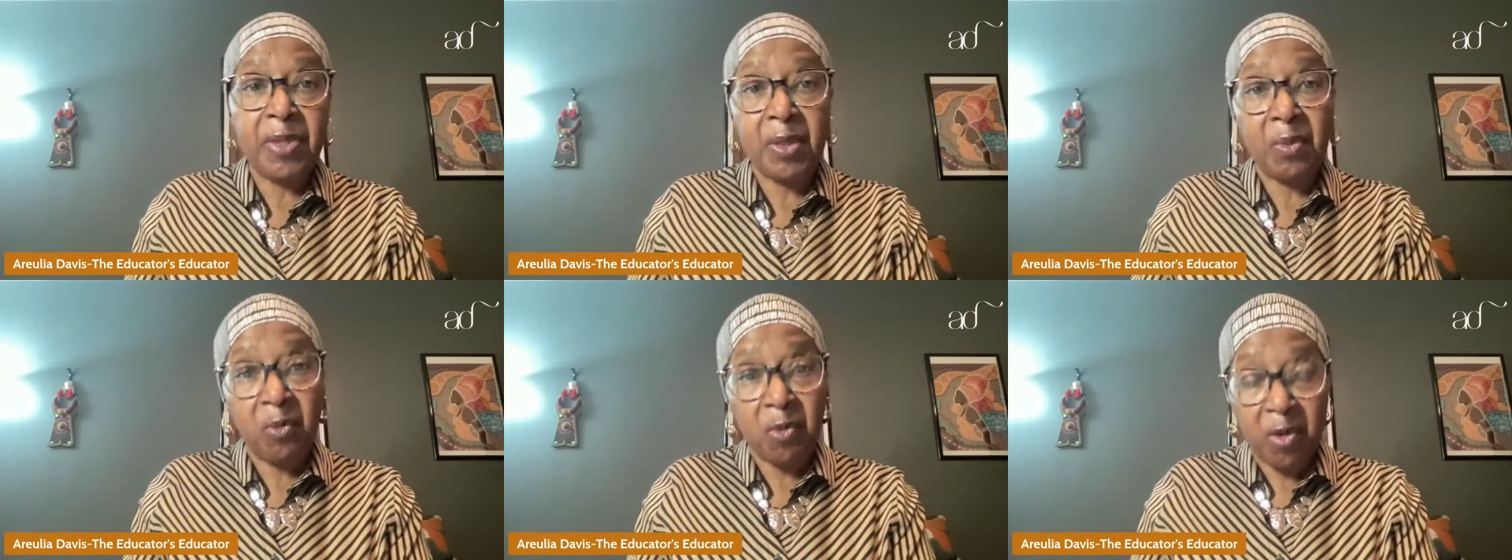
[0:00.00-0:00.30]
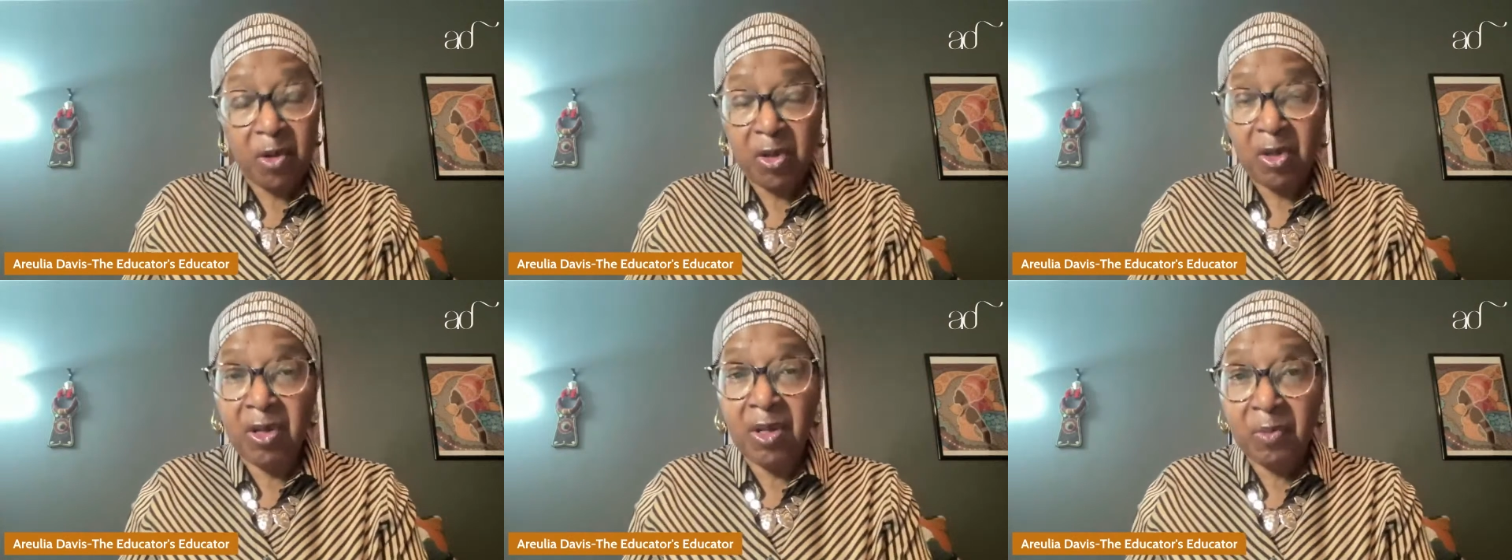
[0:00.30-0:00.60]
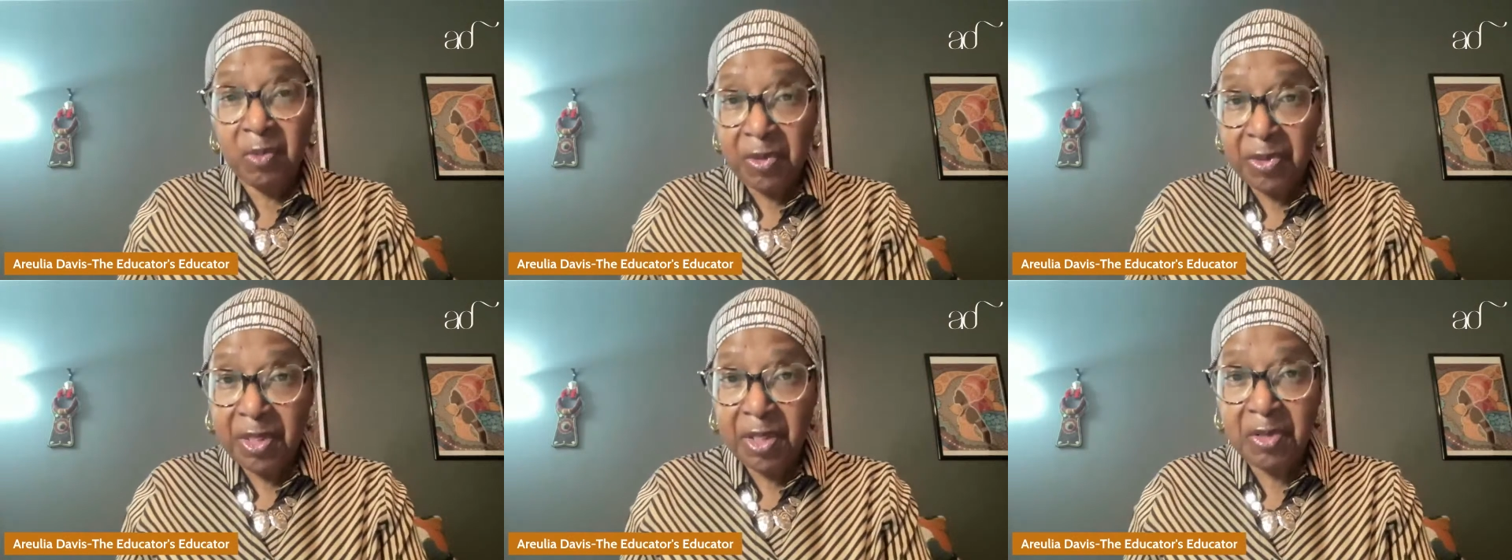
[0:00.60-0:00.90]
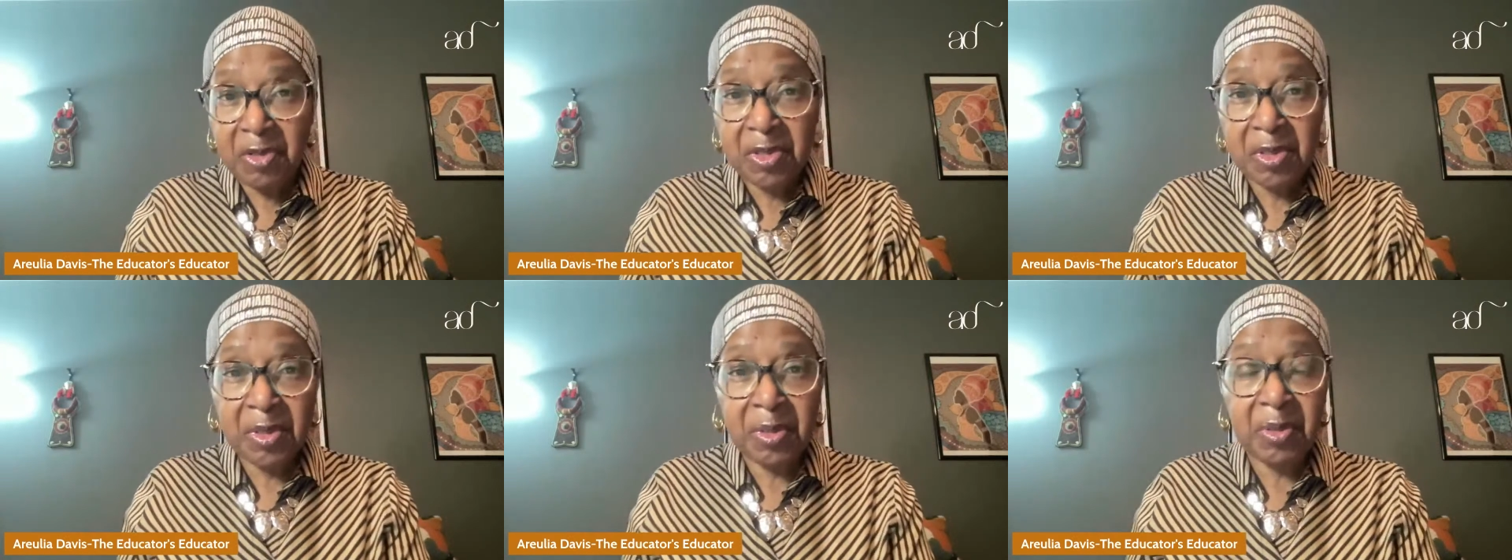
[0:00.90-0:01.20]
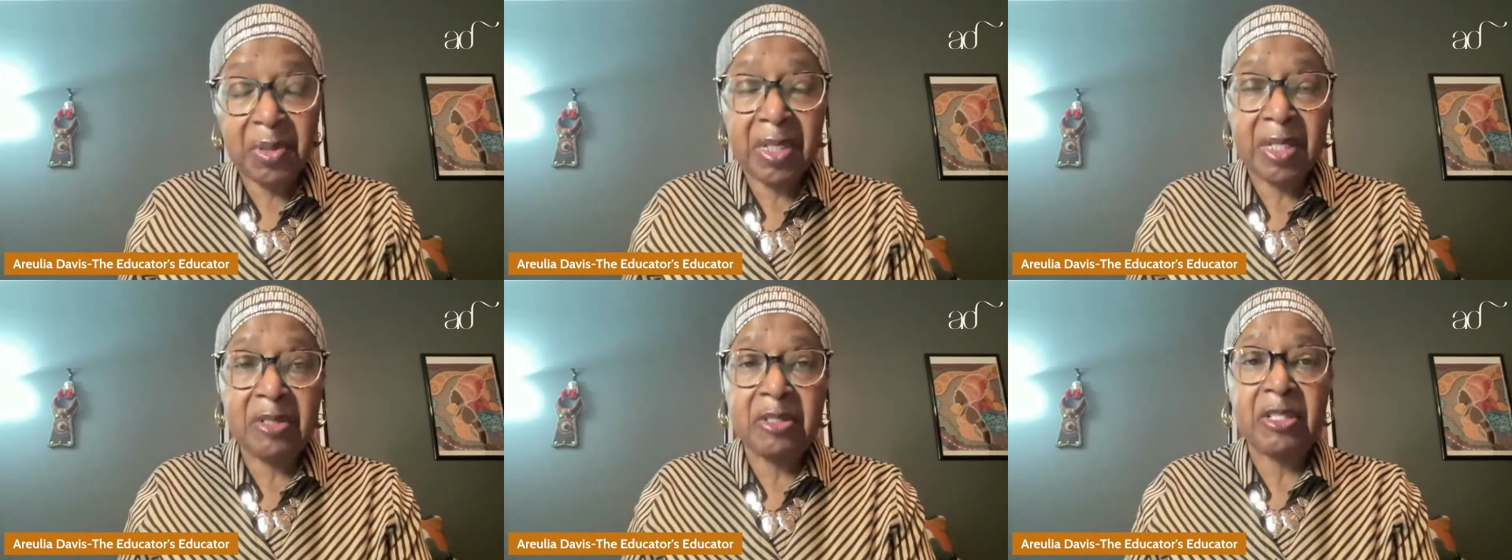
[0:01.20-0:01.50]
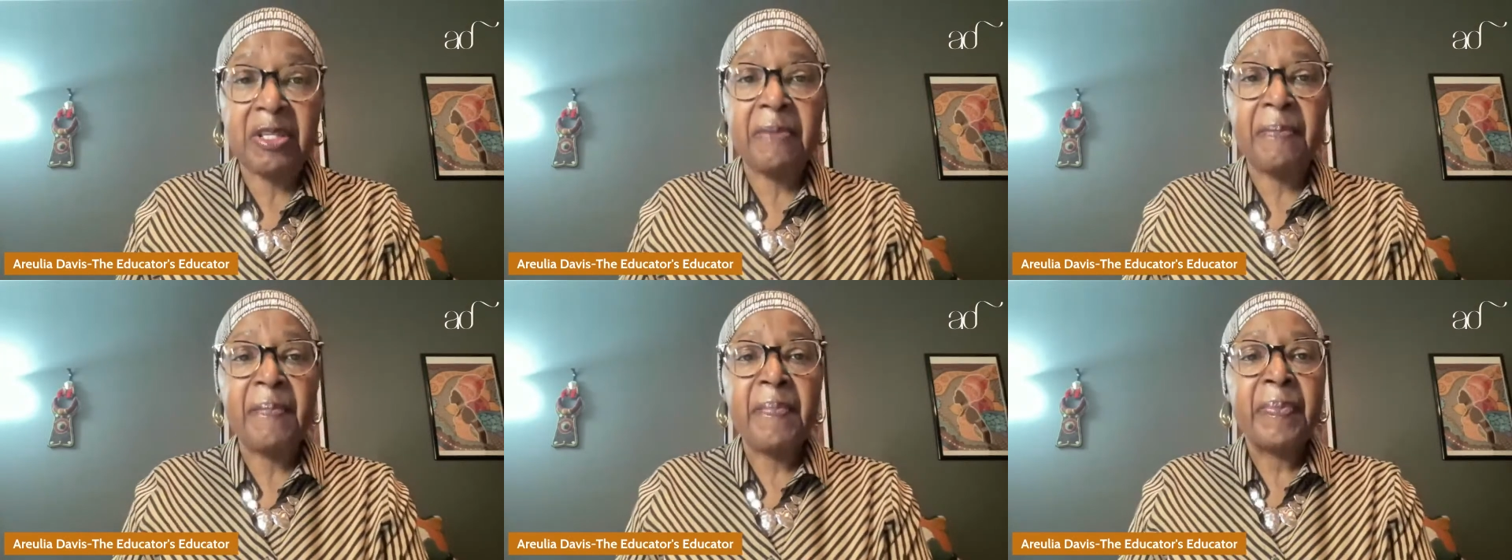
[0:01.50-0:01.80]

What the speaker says: them work on with their students.